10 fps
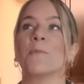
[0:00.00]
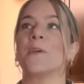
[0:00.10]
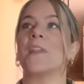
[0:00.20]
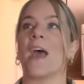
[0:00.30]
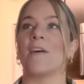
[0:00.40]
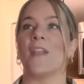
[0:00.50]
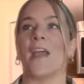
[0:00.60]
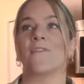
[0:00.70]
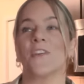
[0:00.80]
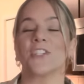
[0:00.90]
We would have
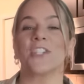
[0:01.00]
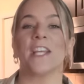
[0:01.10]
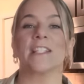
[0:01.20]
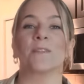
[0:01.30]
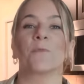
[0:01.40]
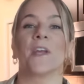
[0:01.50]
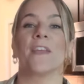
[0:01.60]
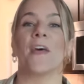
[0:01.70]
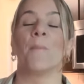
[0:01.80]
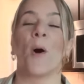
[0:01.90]
like fish sticks
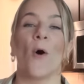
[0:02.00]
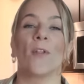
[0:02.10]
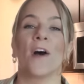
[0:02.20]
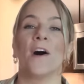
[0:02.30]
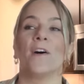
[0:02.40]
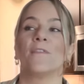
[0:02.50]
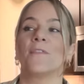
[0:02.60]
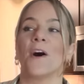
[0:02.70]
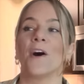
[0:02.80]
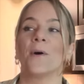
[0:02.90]
with a bowl
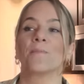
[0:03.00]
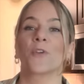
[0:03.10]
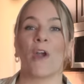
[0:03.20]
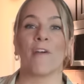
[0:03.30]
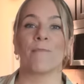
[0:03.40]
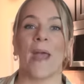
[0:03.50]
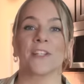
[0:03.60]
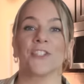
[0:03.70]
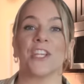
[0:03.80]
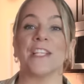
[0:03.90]
of Kraft mac
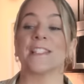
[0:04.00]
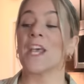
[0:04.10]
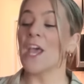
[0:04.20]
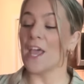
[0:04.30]
and cheese.